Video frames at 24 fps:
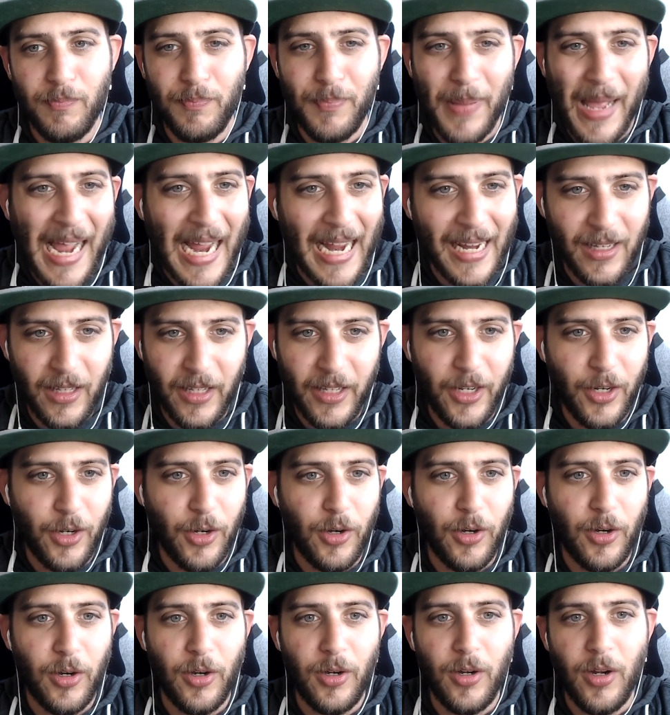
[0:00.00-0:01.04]
badly
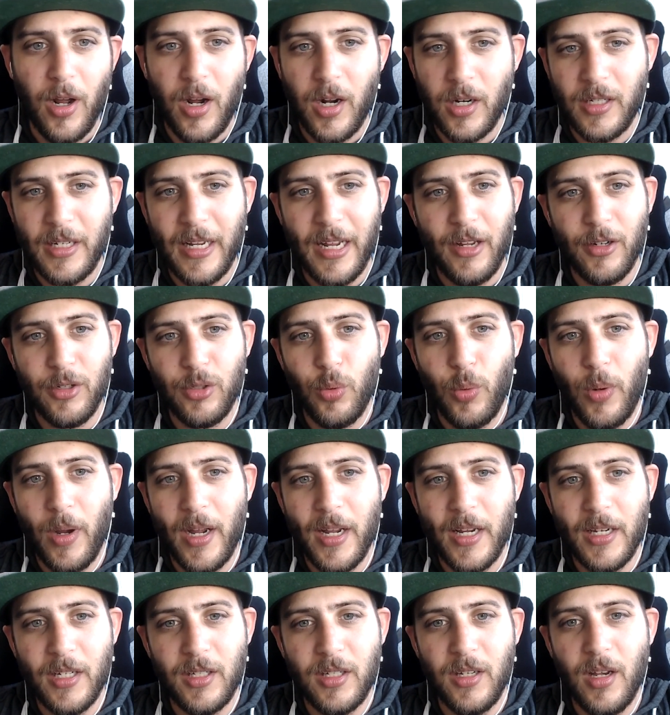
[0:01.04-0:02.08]
hurt, knocked down
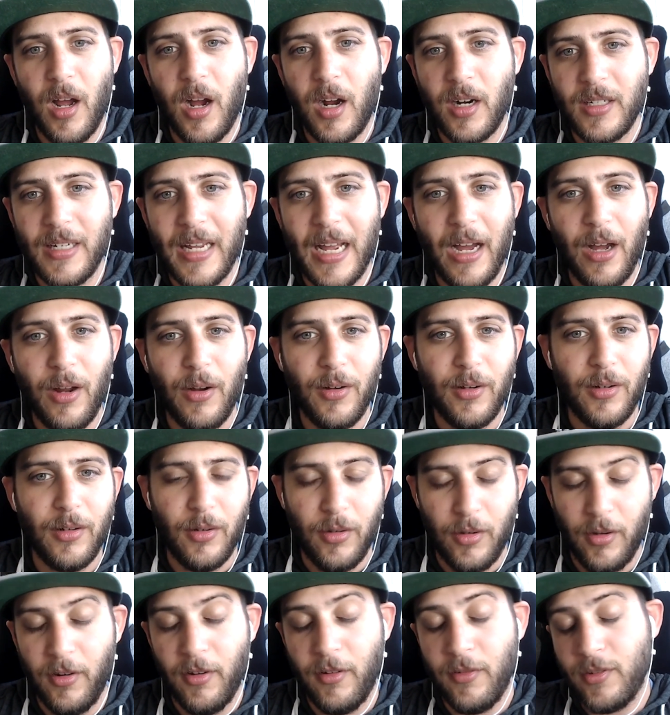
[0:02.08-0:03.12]
twice, knocked out
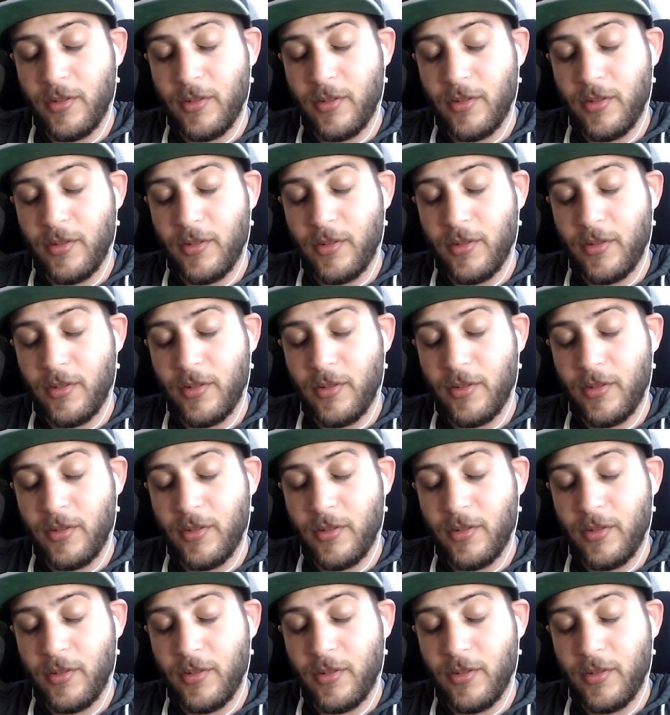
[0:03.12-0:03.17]
or